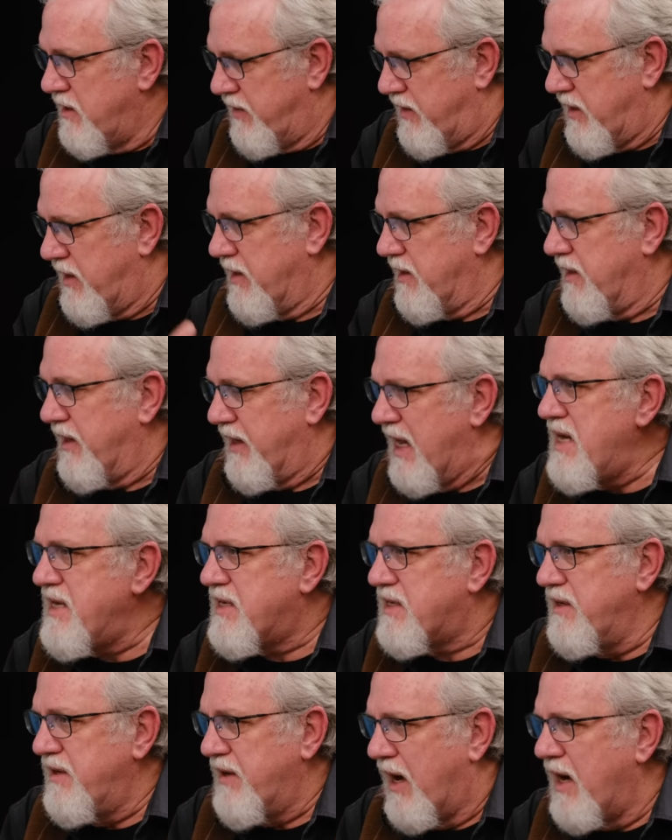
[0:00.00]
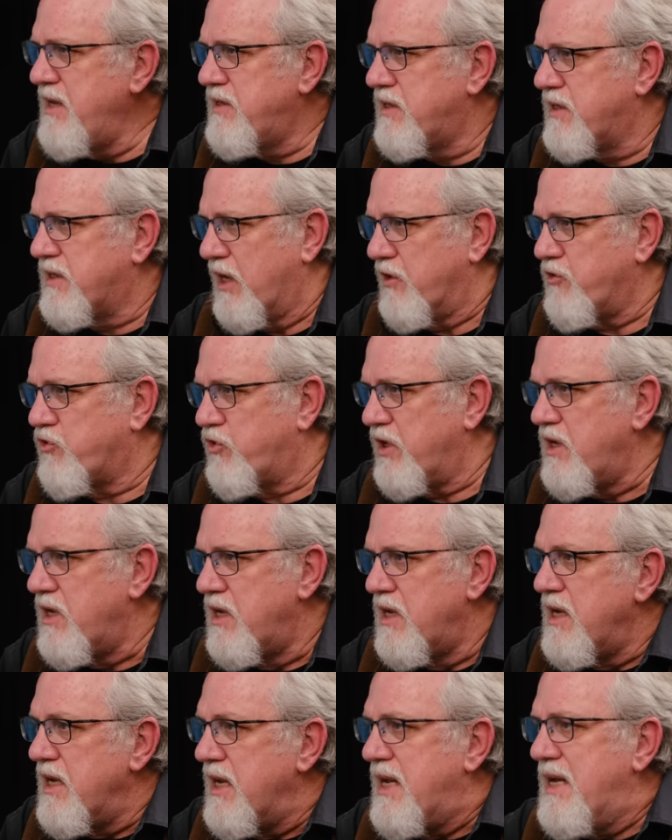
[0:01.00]
the late 9th century,
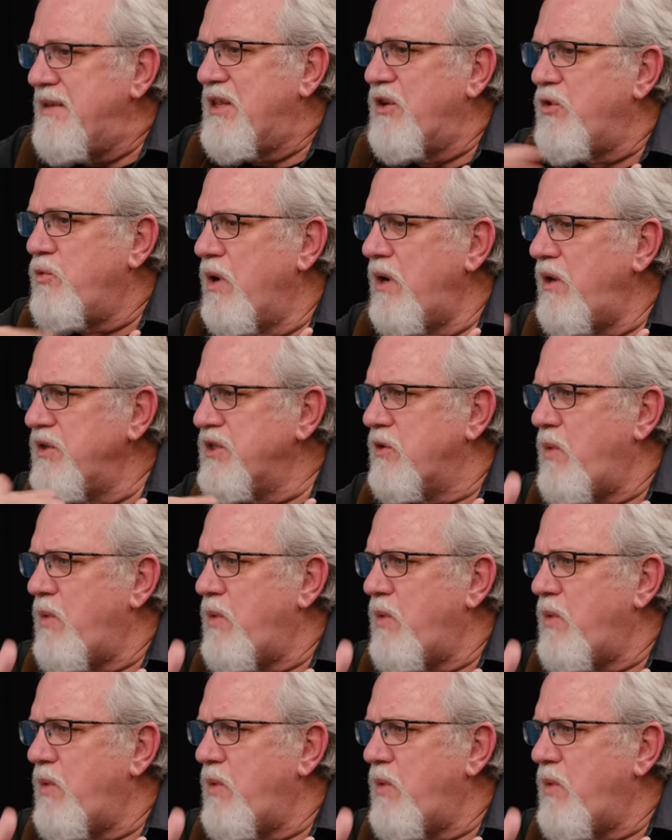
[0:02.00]
he then whittles